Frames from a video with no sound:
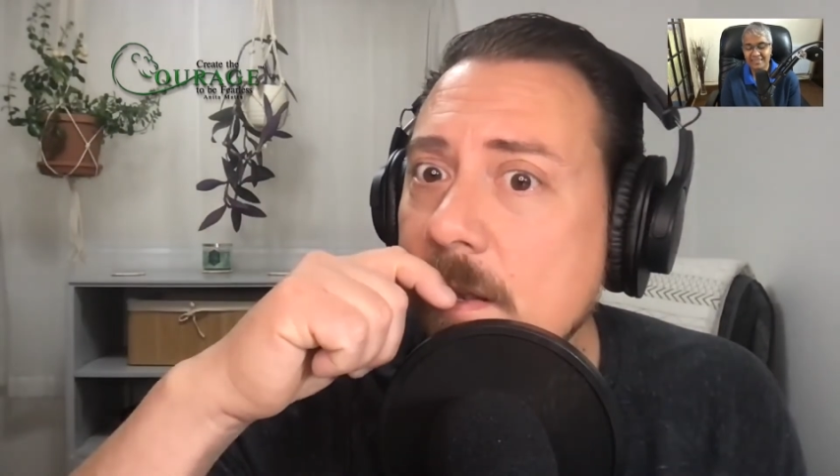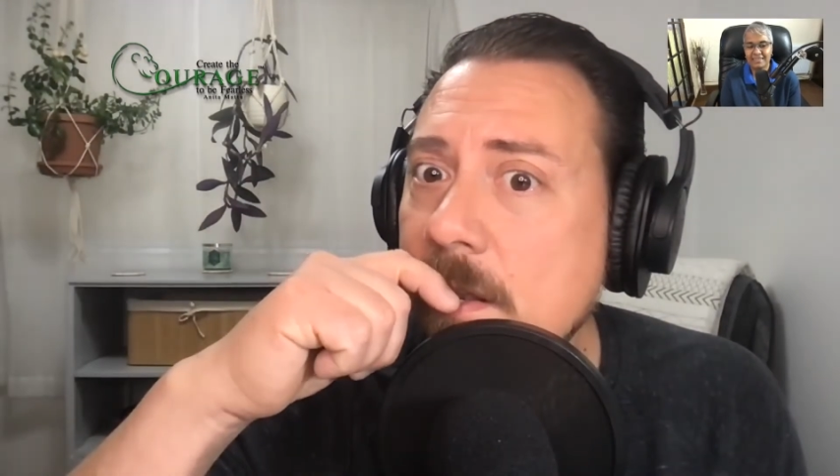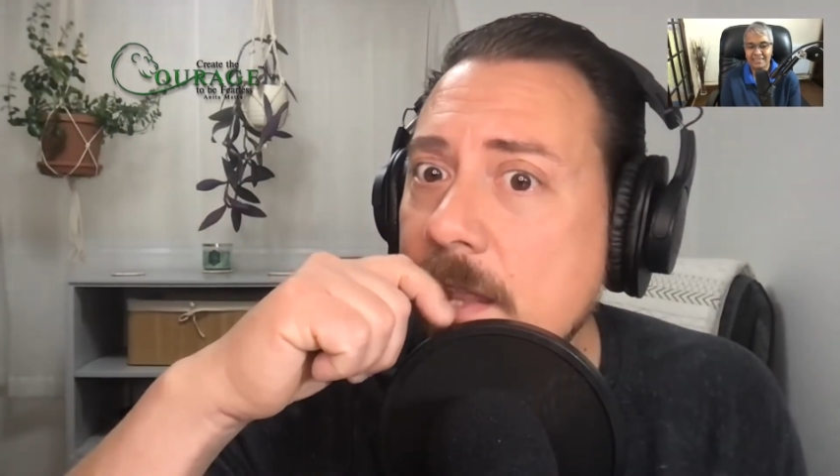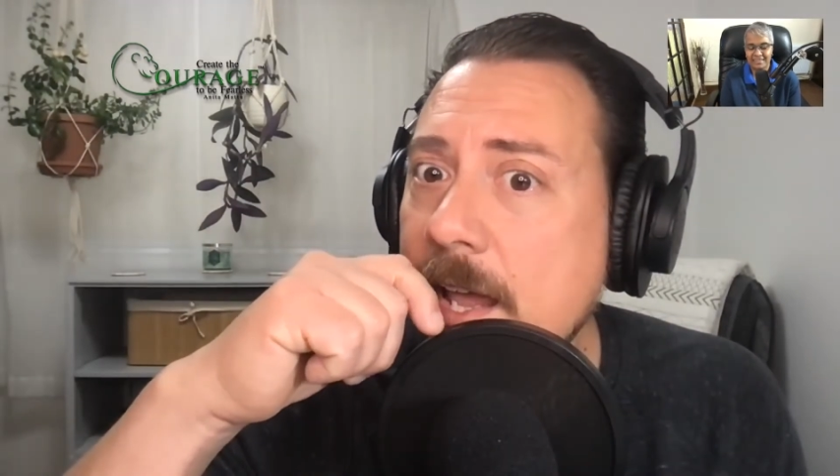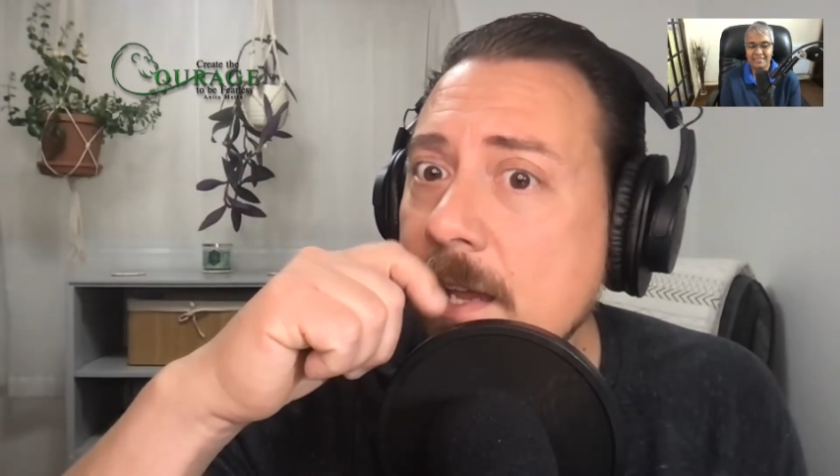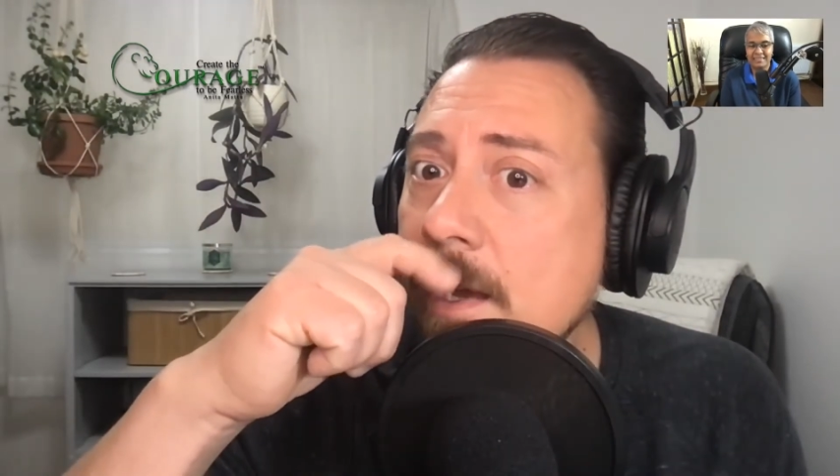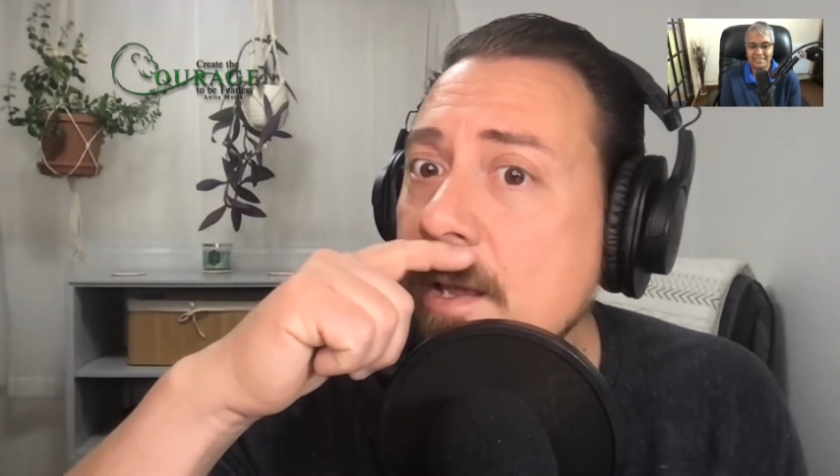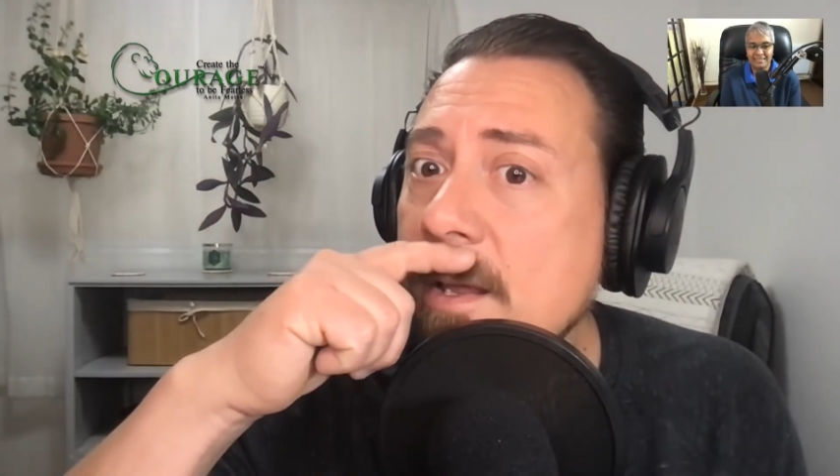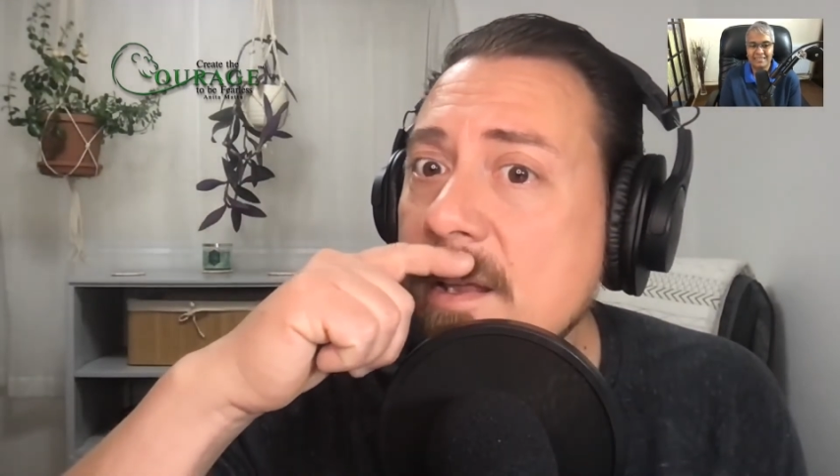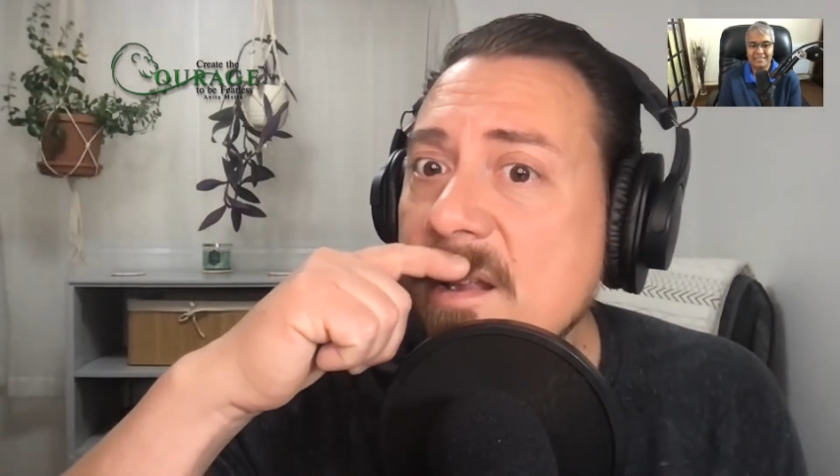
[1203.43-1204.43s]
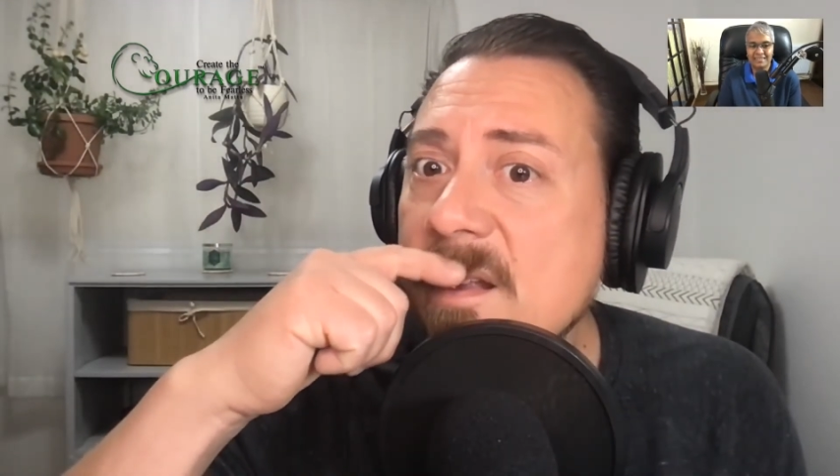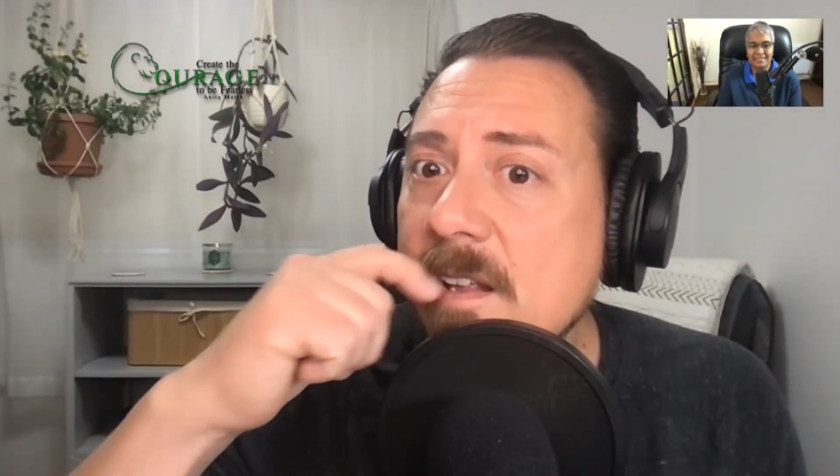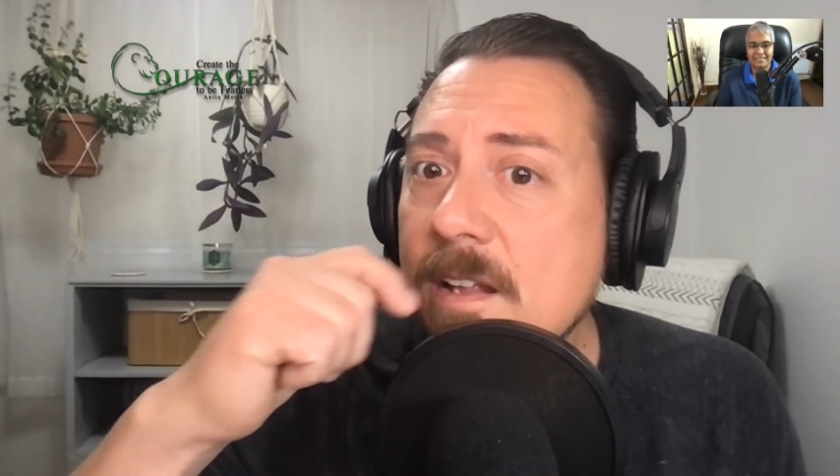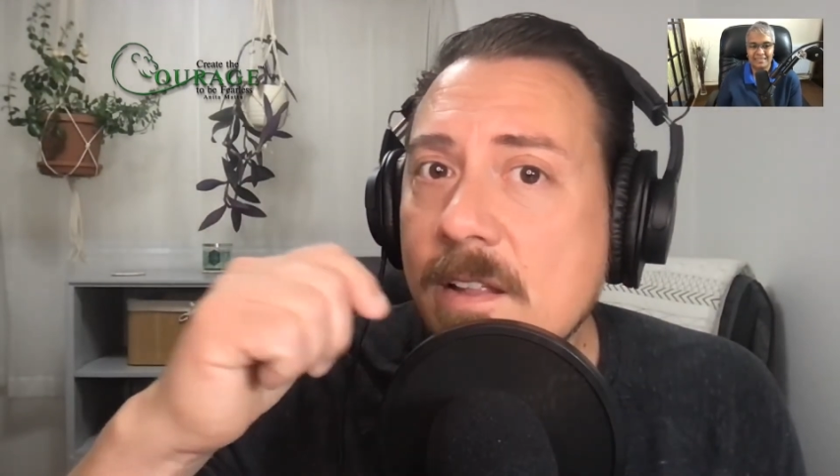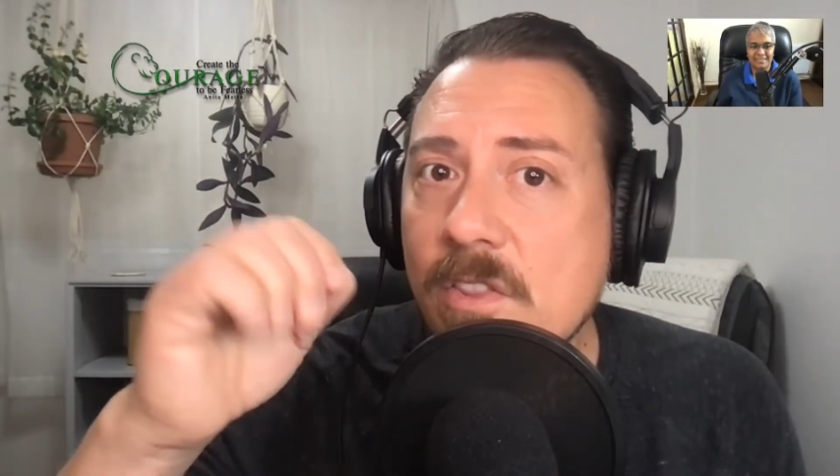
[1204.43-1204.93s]
They
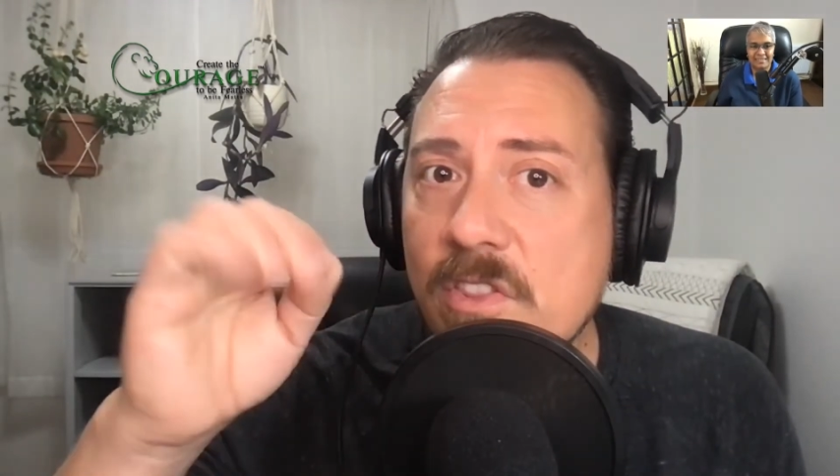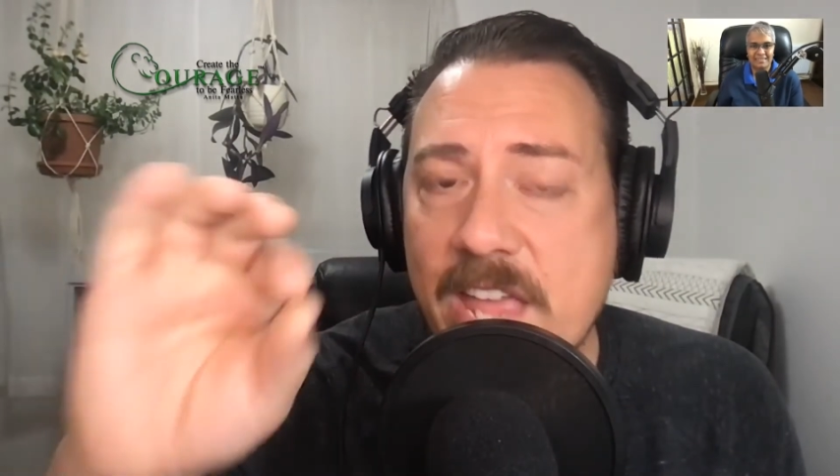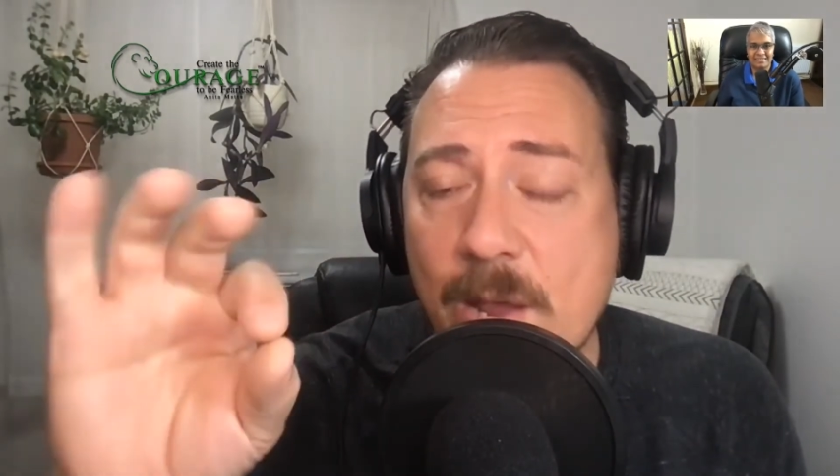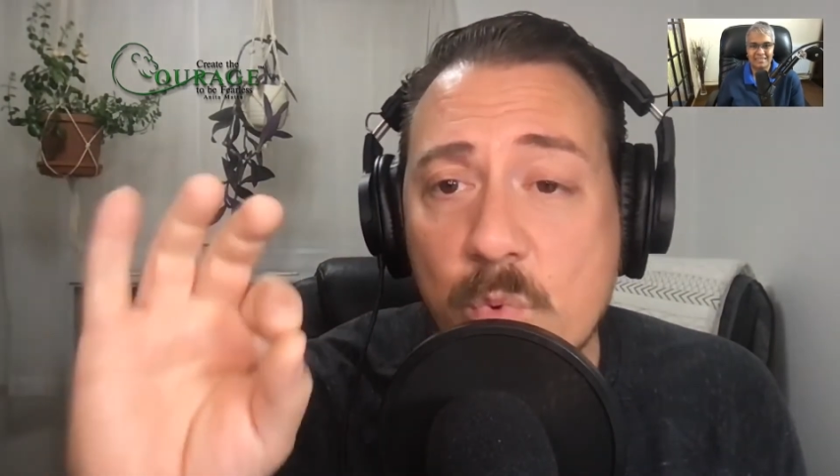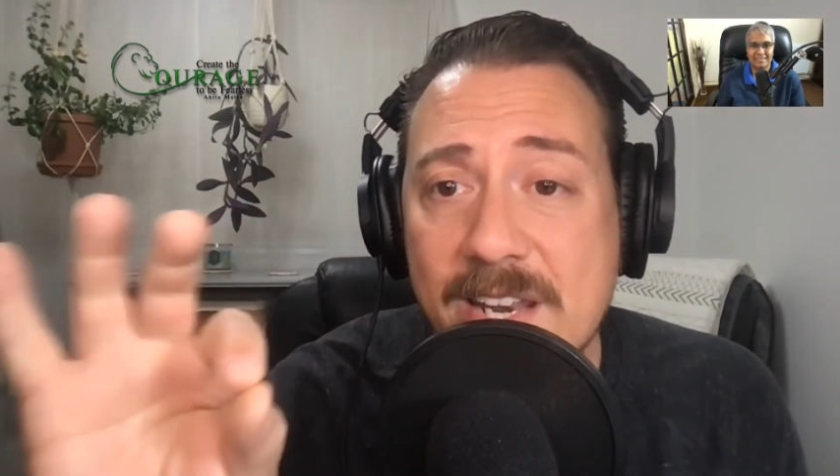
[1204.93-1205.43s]
would